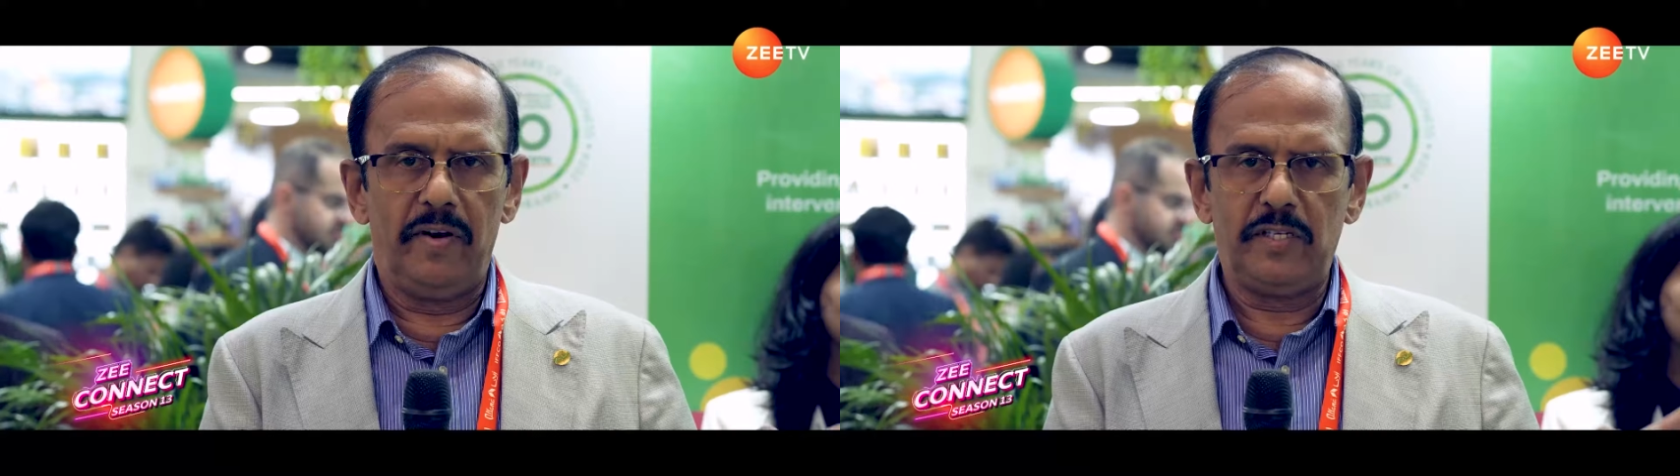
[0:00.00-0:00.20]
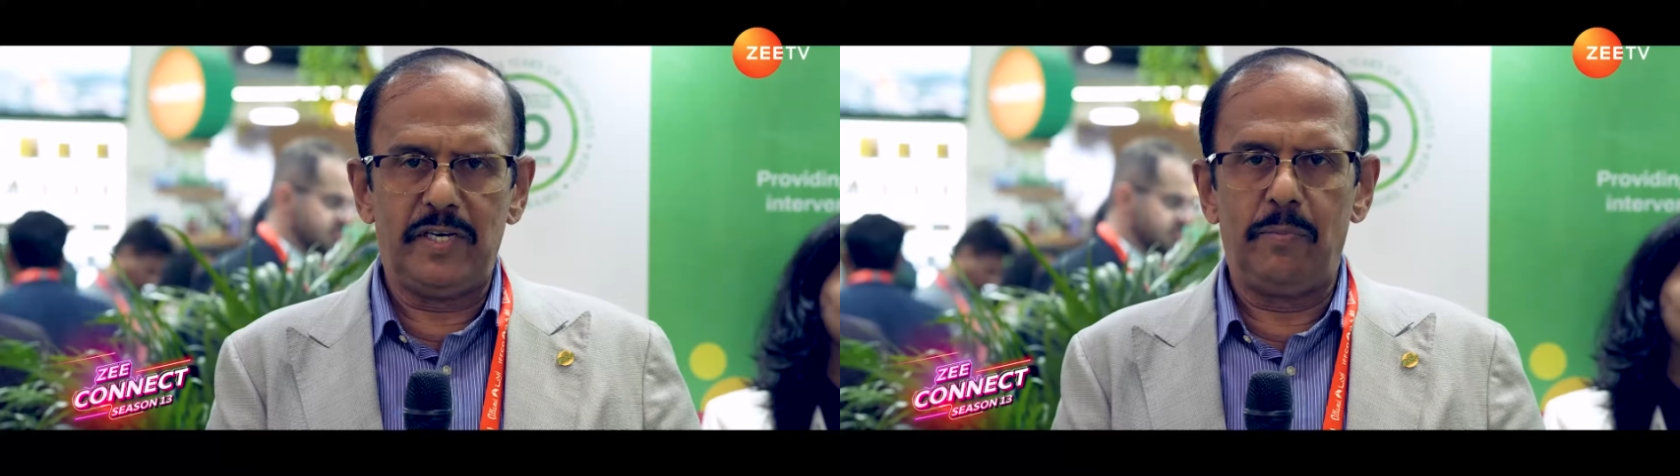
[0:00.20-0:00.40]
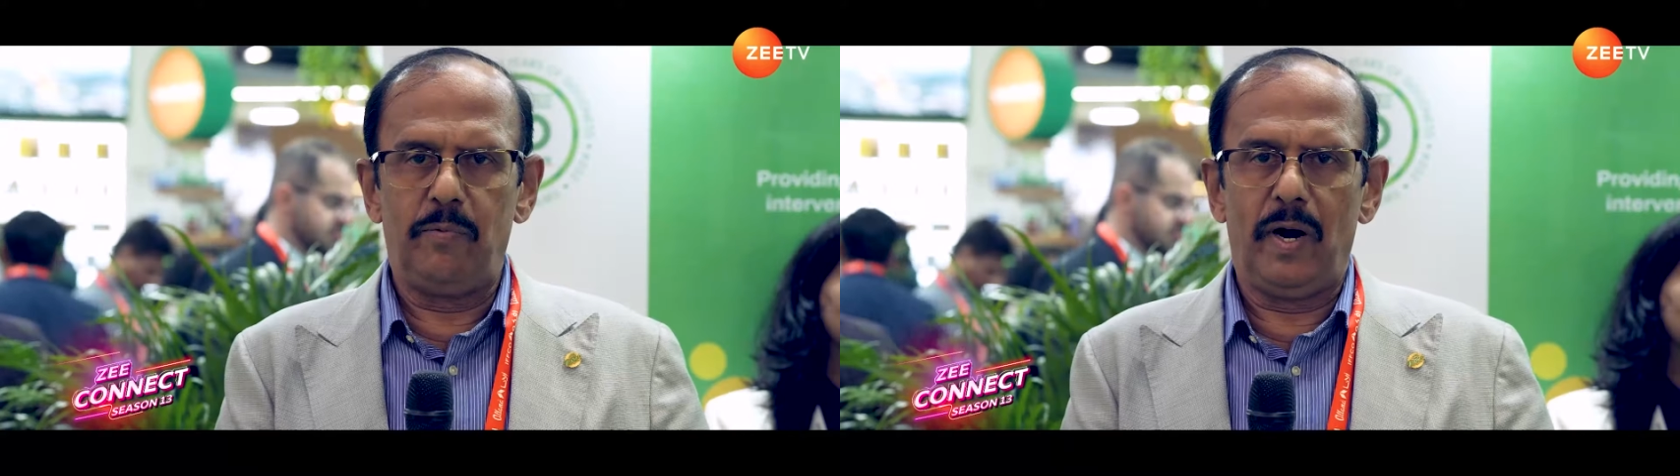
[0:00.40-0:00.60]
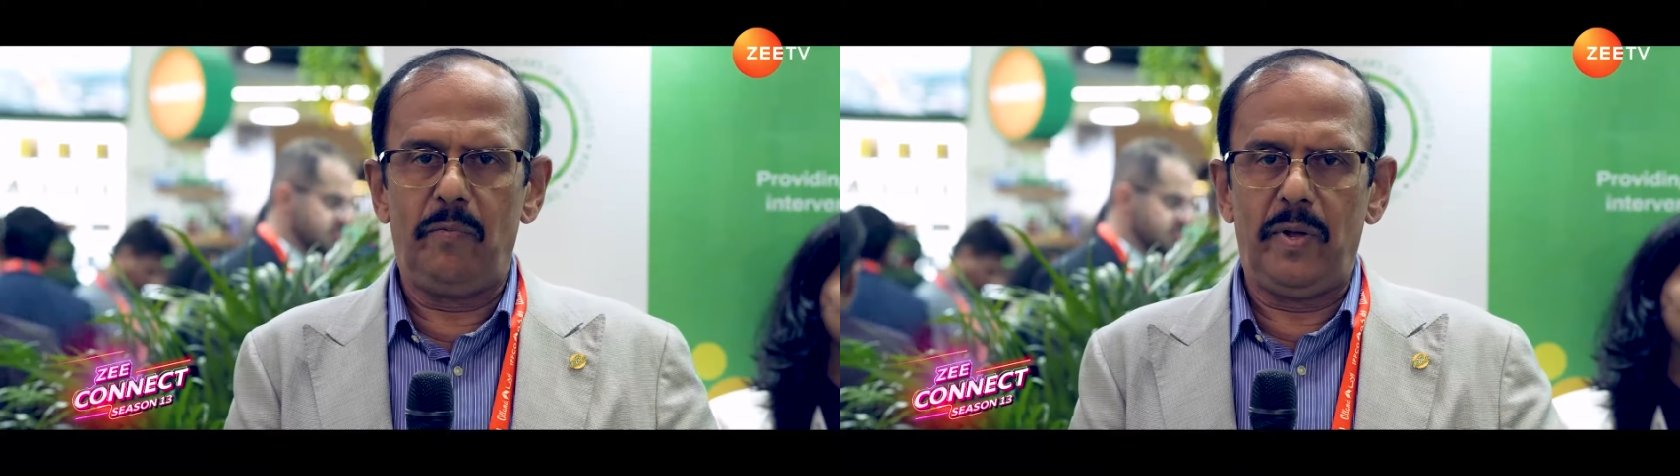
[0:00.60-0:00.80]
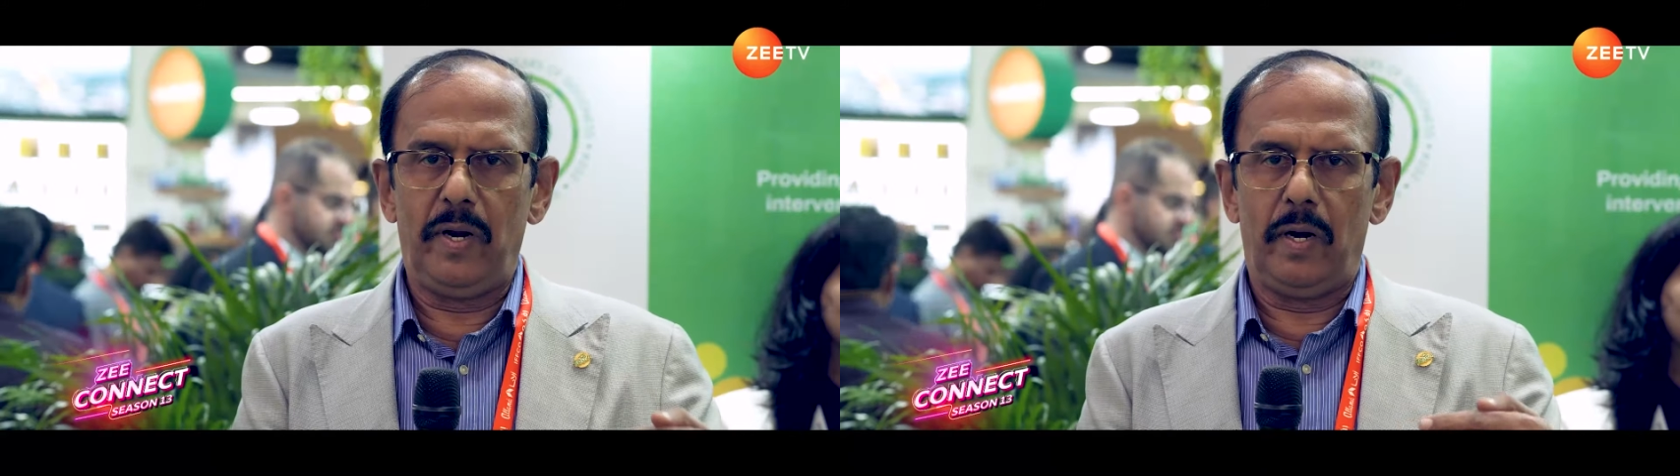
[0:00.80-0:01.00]
step
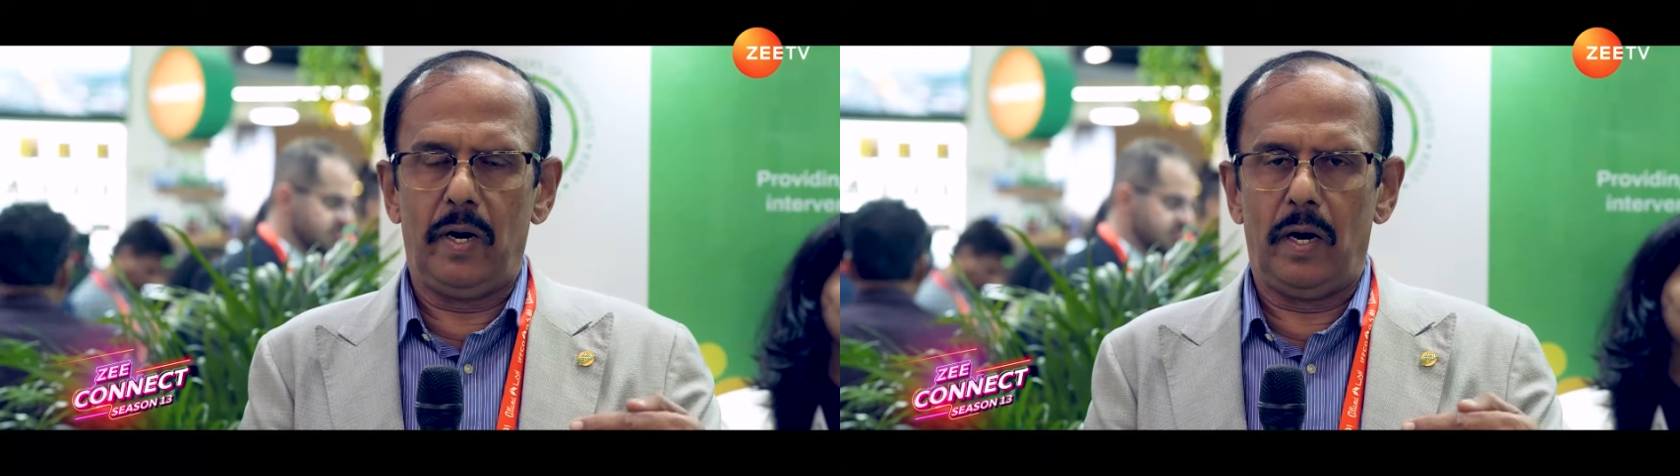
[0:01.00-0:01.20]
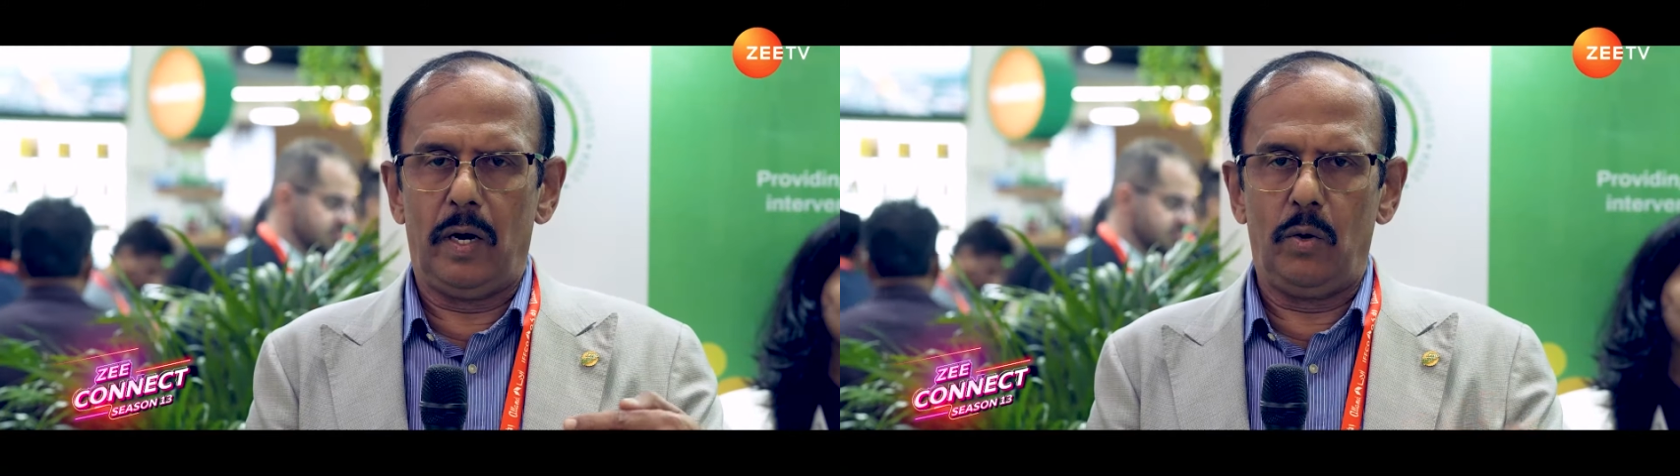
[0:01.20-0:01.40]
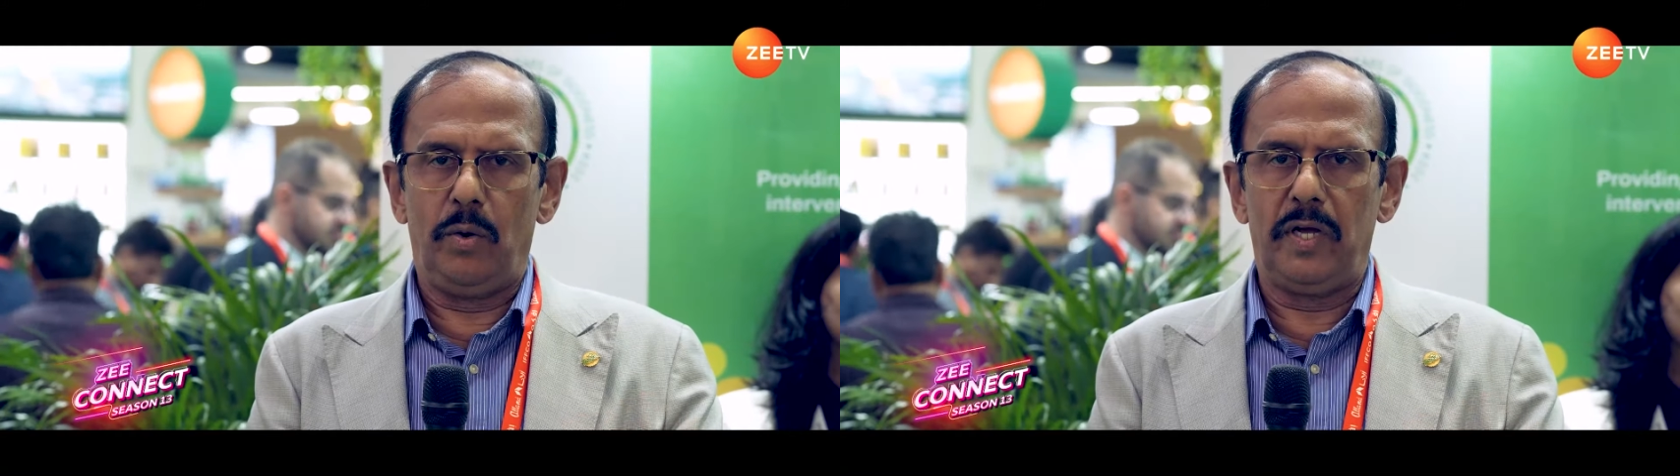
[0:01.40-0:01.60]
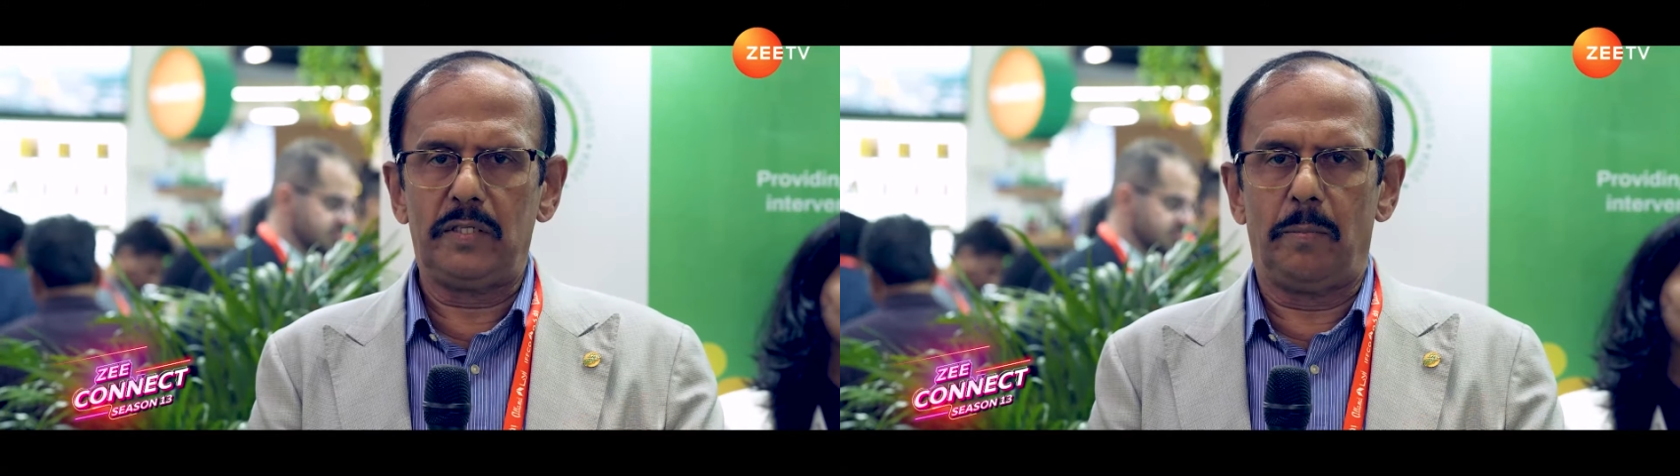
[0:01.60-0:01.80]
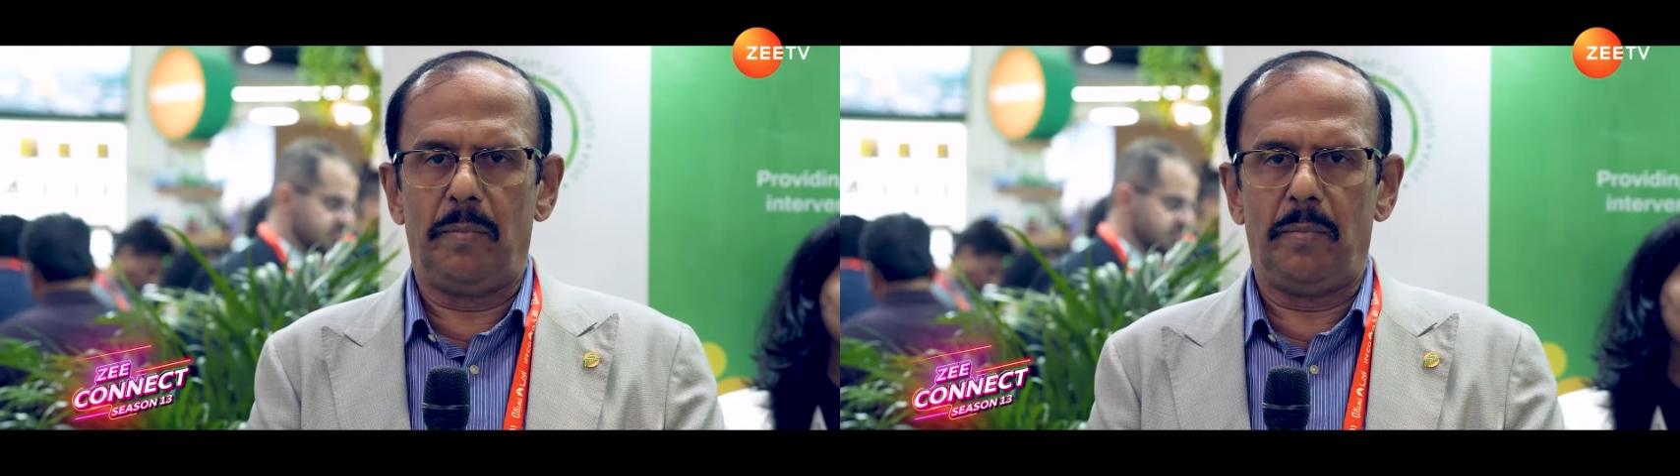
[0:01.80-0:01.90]
what we do is